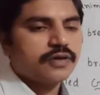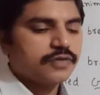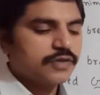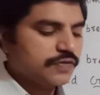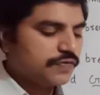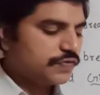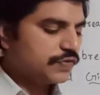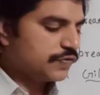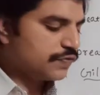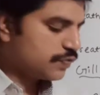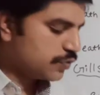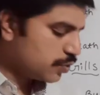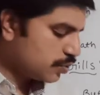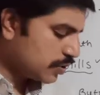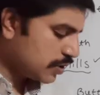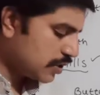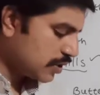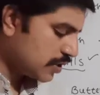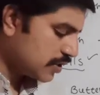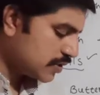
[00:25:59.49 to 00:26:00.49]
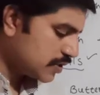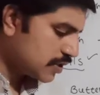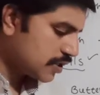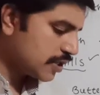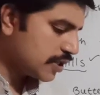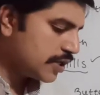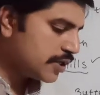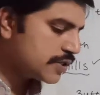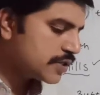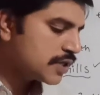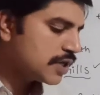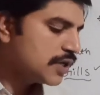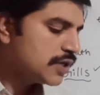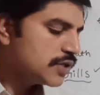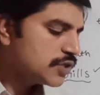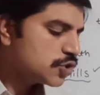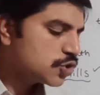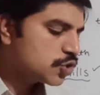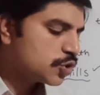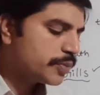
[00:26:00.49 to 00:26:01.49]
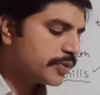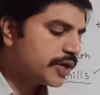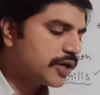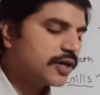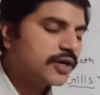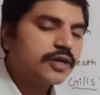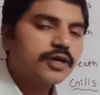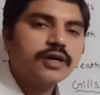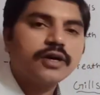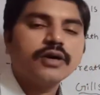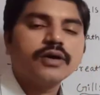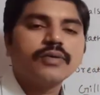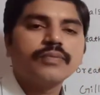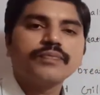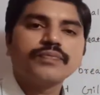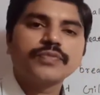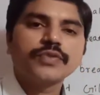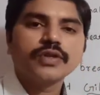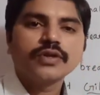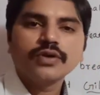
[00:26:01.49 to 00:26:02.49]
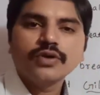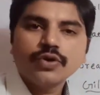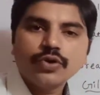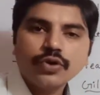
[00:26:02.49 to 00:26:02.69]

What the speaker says: The fifth one answer is stomata. Okay,